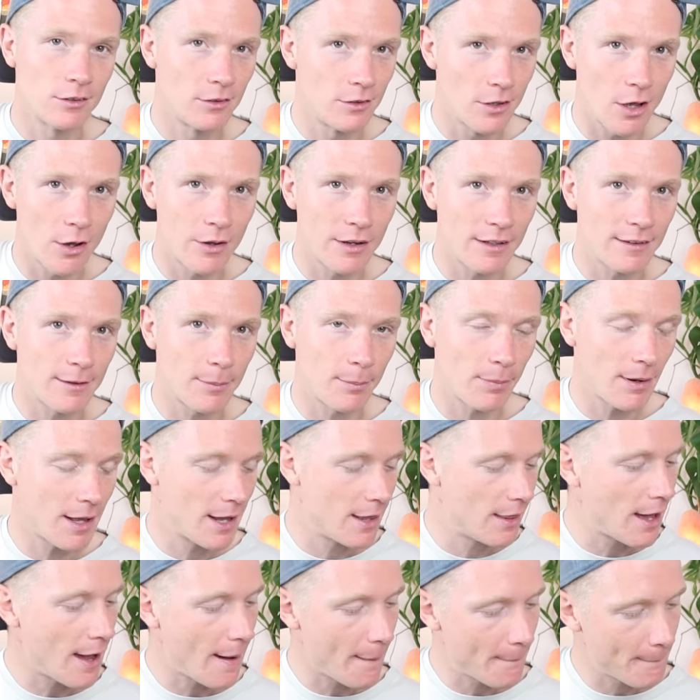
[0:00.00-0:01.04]
No need to play
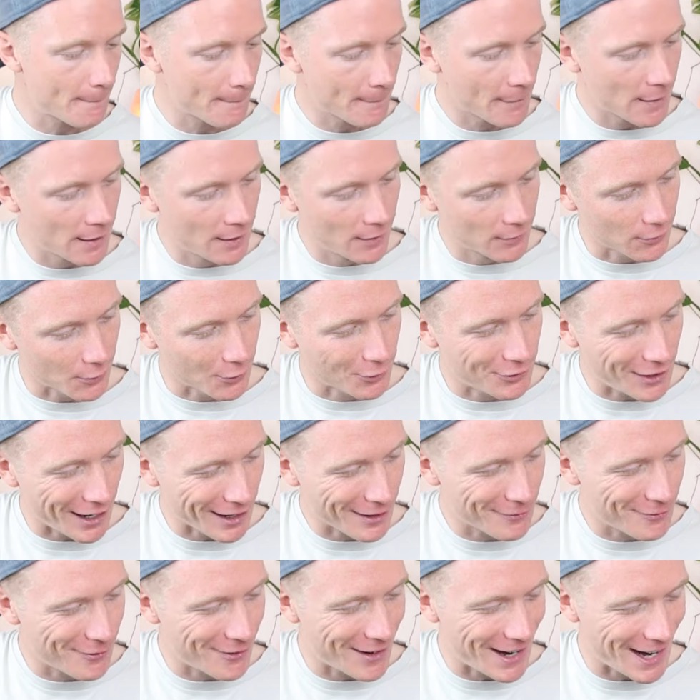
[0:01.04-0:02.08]
that. So
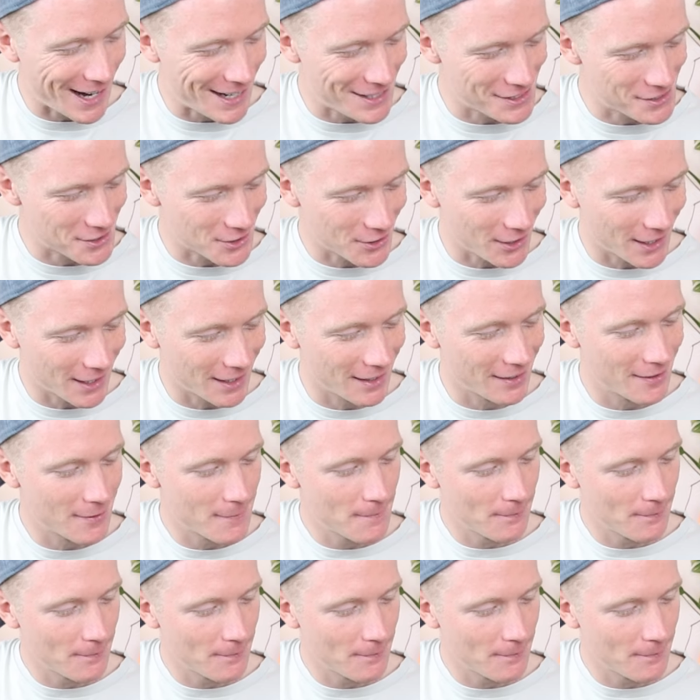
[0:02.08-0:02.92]
2nd fret A string,